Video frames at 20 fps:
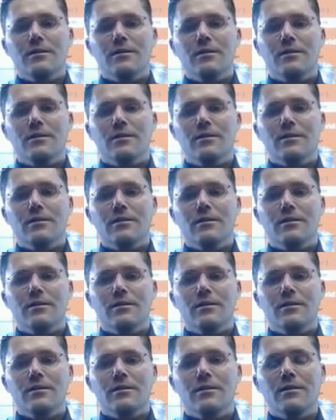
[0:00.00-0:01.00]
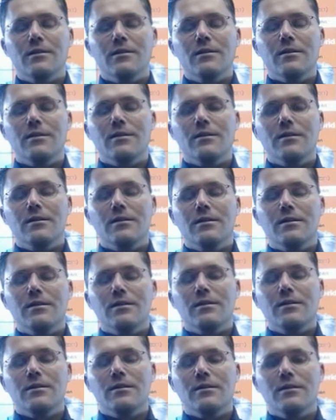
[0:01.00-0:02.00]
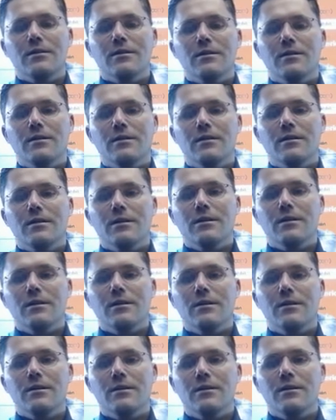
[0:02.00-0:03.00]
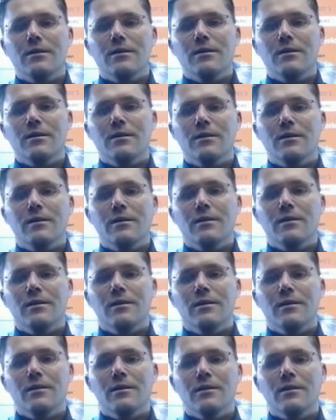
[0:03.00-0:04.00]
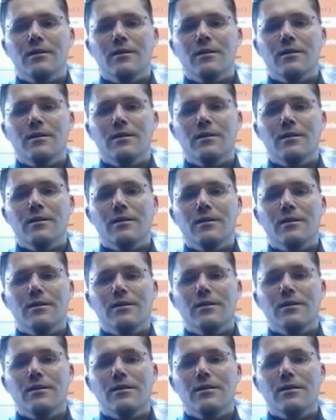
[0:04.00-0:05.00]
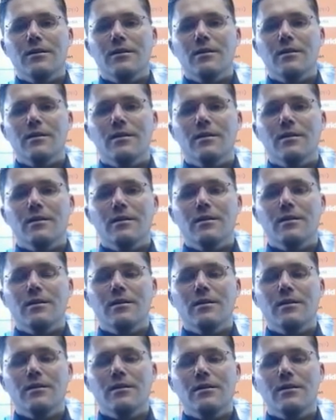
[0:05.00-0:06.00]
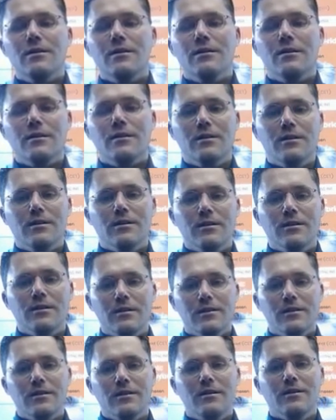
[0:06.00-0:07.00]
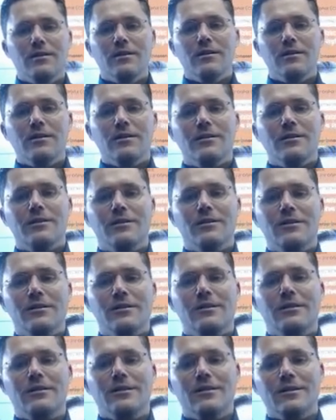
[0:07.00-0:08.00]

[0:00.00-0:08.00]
(not speaking)